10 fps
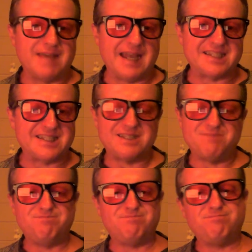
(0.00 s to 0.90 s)
It's
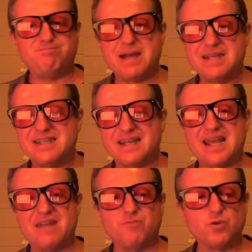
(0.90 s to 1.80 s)

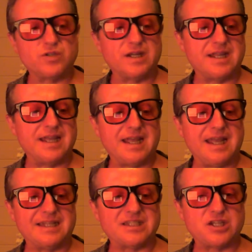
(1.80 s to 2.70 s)
basically, unfortunately,
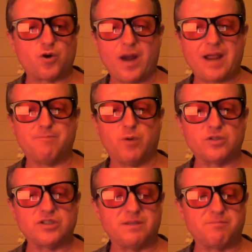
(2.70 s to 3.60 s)
it's
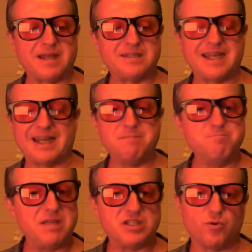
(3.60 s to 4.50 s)
crackpots that basically
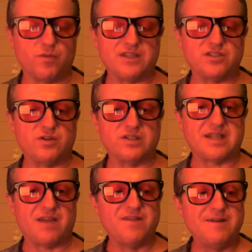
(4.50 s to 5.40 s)
miss all this sort of
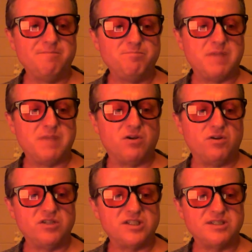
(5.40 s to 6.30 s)
stuff
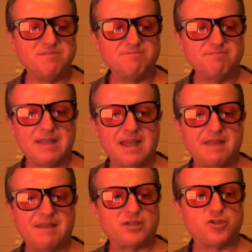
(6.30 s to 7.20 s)
because
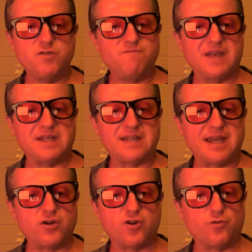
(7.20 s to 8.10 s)
they're too
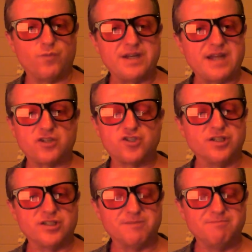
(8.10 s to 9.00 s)
fixated on
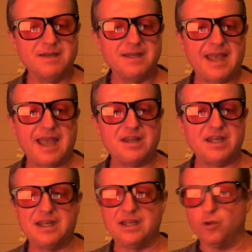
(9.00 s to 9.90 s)
reductionism and
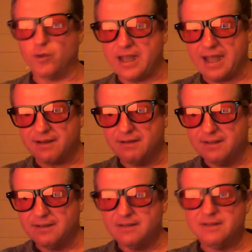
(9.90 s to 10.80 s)
they're looking at
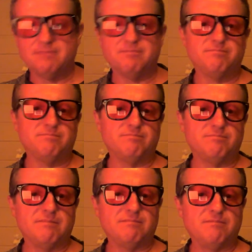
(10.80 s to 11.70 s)

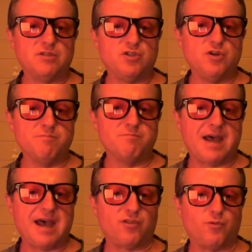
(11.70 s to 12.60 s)
certain
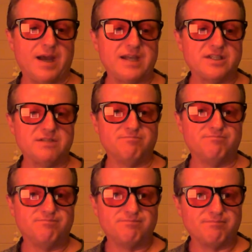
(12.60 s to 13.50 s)
pathways
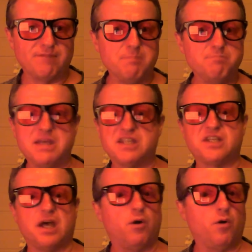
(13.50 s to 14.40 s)
and
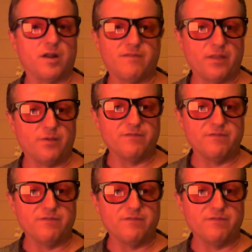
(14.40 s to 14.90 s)
miss a whole lot of other